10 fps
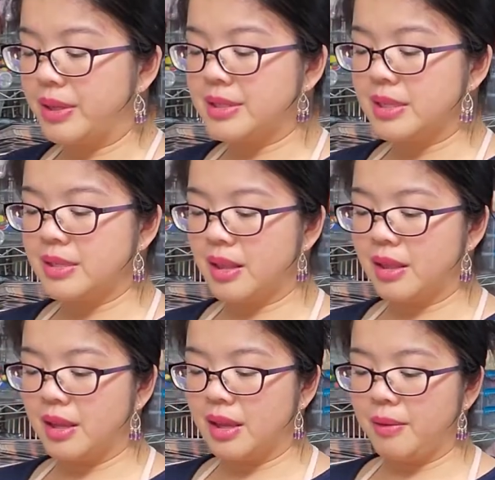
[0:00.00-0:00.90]
This is
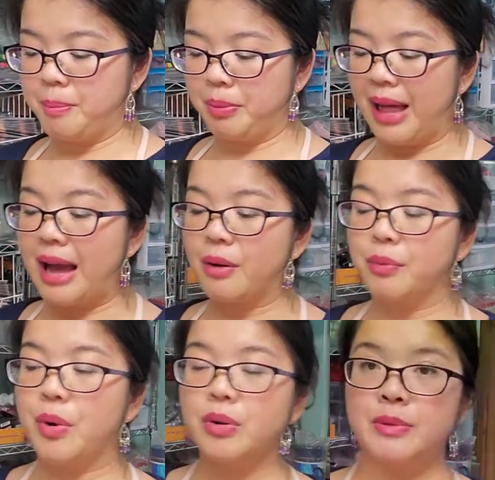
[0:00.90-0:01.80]
the Black
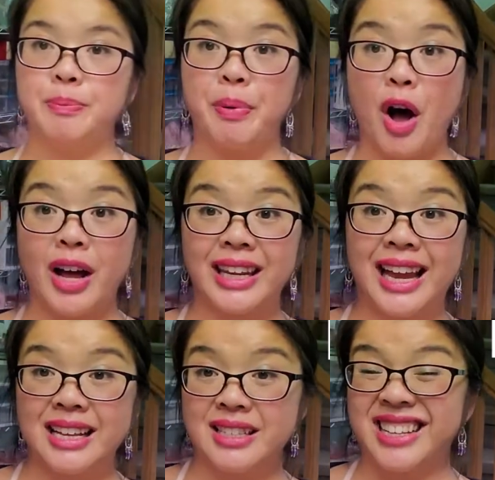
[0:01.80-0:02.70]
Rose Body
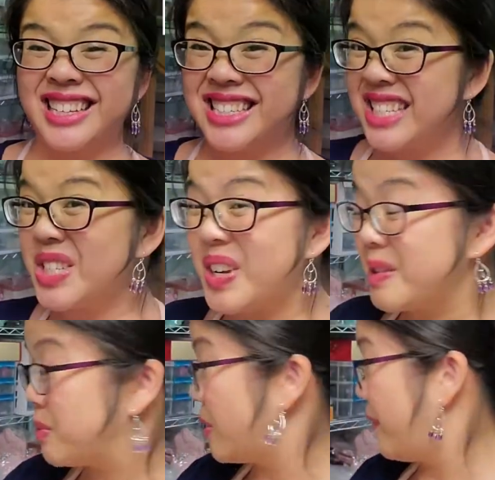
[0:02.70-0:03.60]
Essence. I didn't end
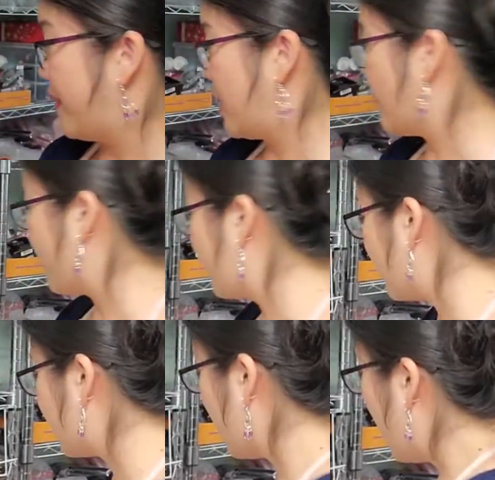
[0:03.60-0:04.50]
up doing a video on this,